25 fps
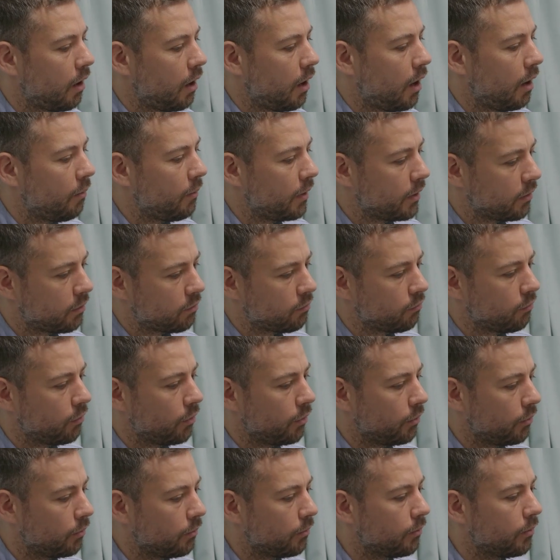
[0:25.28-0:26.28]
I went
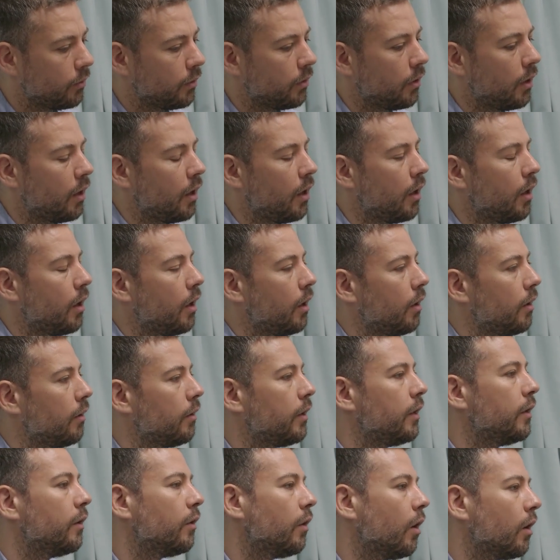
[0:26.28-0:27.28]
through,
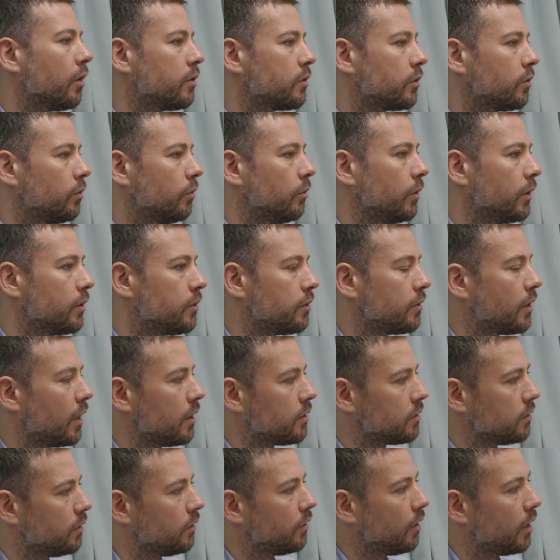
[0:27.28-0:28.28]
in an article in
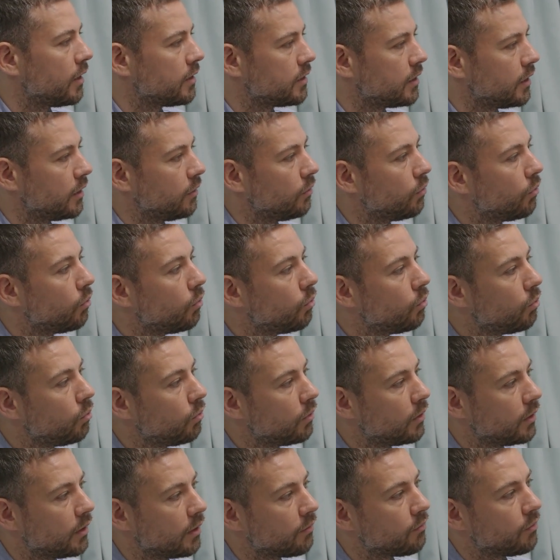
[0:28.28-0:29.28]
2019,
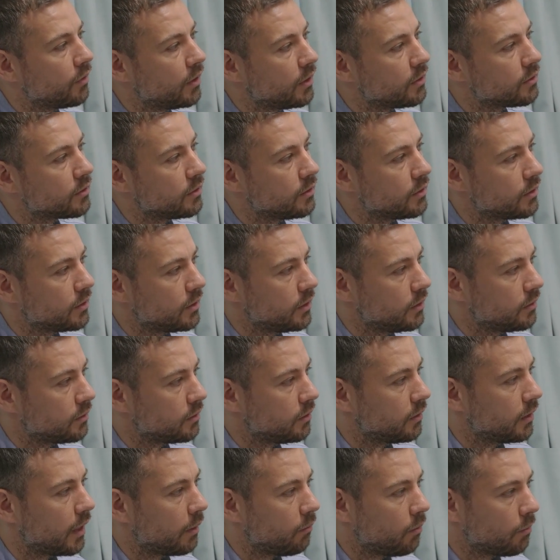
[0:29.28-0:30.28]
all the different
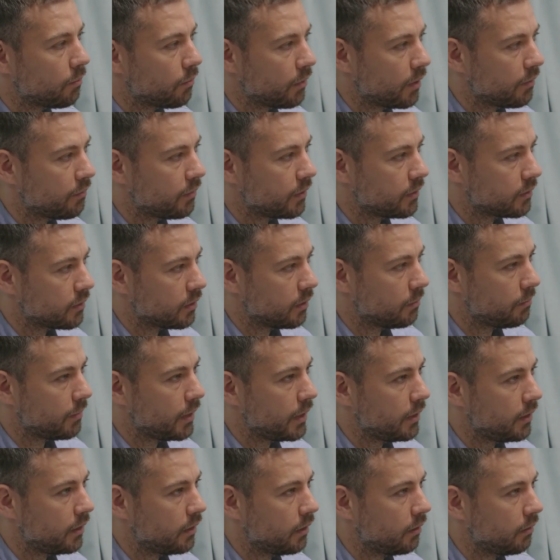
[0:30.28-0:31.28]
instances that they were briefing to the
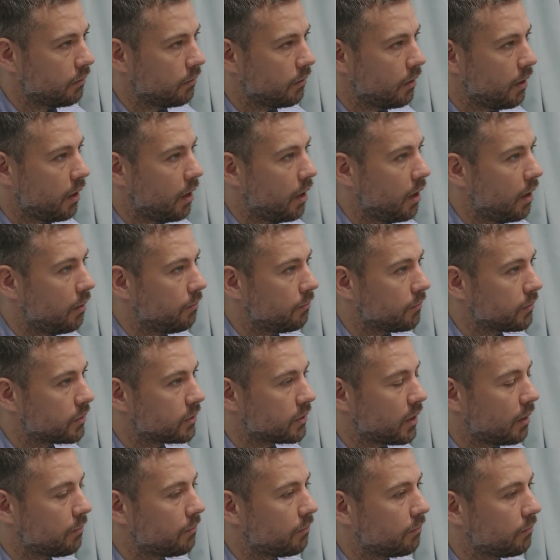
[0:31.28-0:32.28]
media.
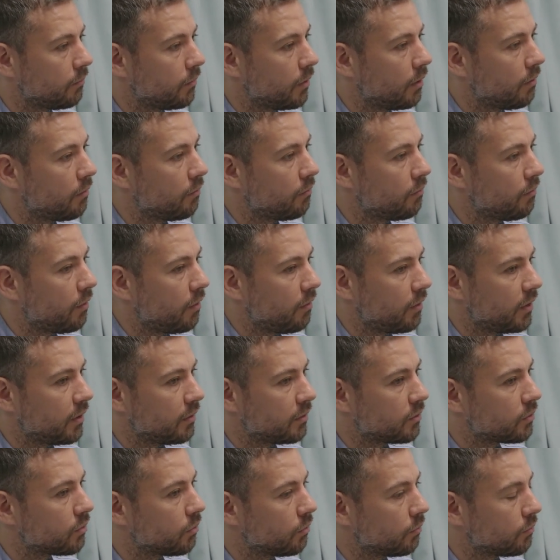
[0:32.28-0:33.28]
Some
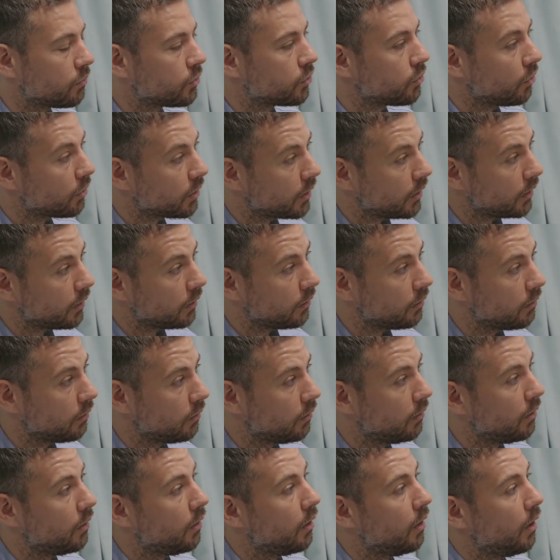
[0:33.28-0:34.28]
very sort of shocking
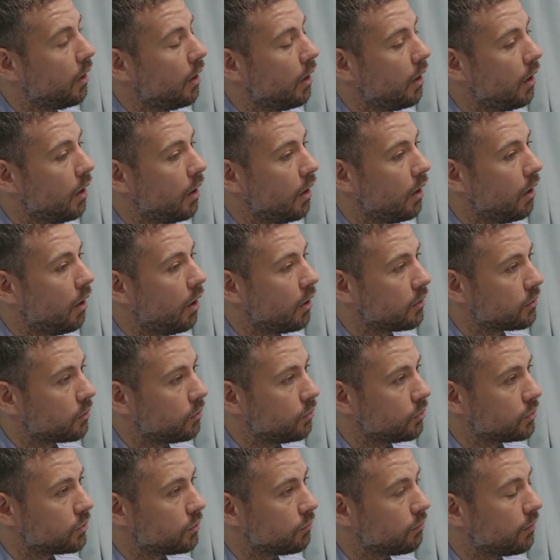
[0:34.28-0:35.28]

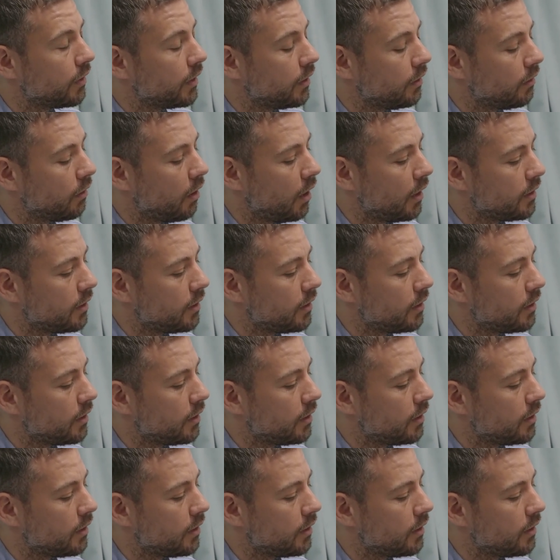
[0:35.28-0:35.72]
articles to read in